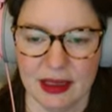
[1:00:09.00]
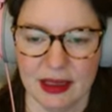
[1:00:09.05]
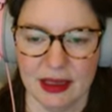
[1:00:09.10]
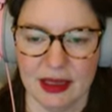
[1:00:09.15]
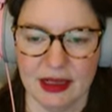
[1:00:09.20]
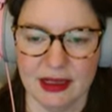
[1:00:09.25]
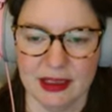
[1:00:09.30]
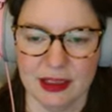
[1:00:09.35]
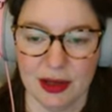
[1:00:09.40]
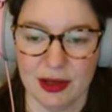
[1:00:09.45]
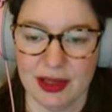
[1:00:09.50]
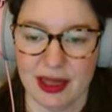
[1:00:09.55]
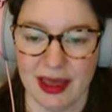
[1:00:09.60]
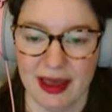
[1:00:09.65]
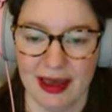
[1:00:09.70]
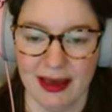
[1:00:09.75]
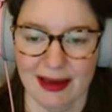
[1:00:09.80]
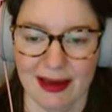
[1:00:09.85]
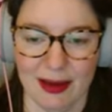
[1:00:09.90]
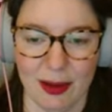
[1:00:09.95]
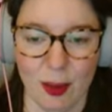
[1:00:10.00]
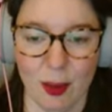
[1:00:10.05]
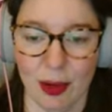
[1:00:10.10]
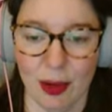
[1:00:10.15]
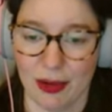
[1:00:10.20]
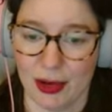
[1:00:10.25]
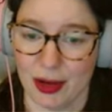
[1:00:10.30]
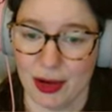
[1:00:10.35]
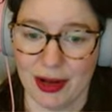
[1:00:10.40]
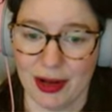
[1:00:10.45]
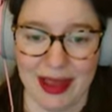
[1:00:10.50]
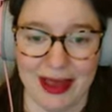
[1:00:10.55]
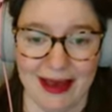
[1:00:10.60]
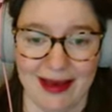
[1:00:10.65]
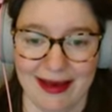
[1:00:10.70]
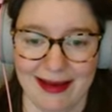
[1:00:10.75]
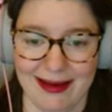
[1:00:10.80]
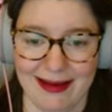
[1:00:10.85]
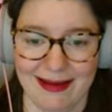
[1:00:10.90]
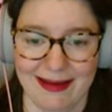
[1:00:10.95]
It's okay. We're
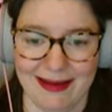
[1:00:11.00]
okay.